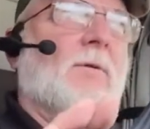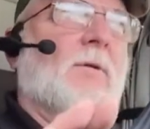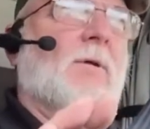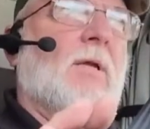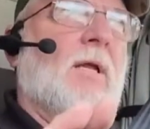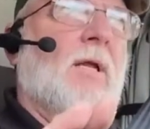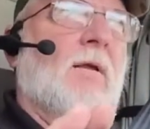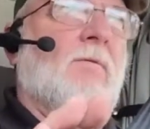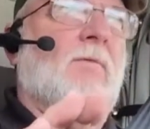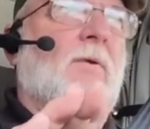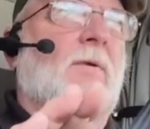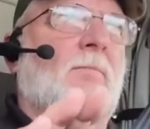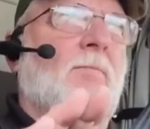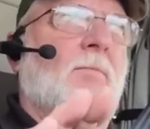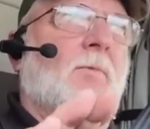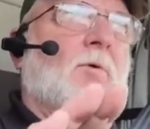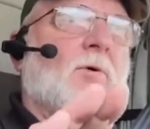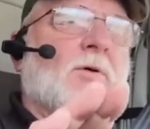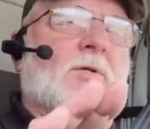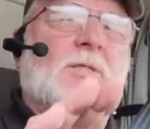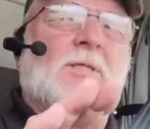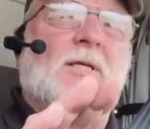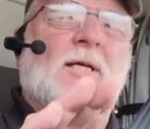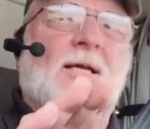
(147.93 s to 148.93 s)
even
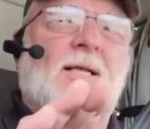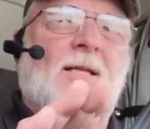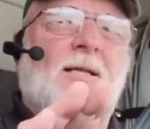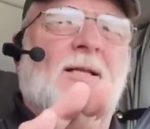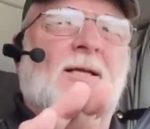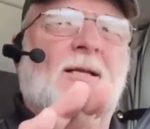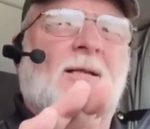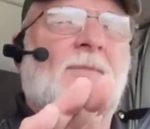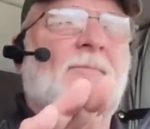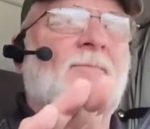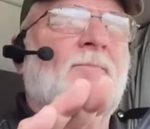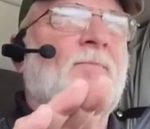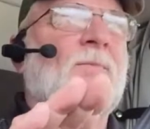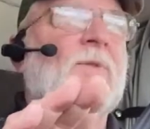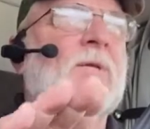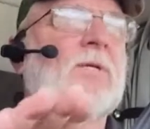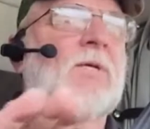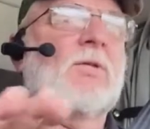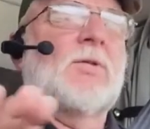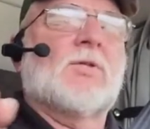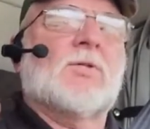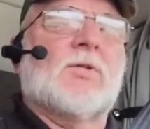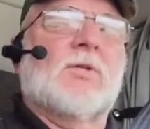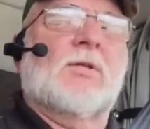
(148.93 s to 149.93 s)
more slightly
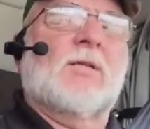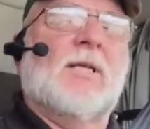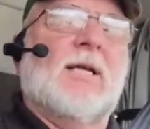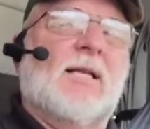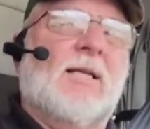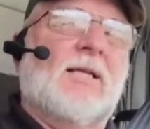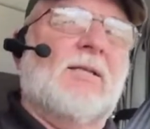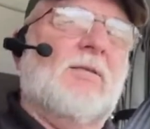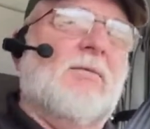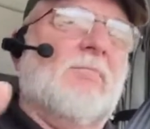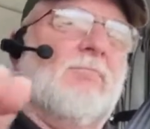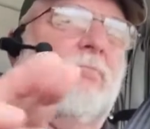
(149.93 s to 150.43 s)
so that,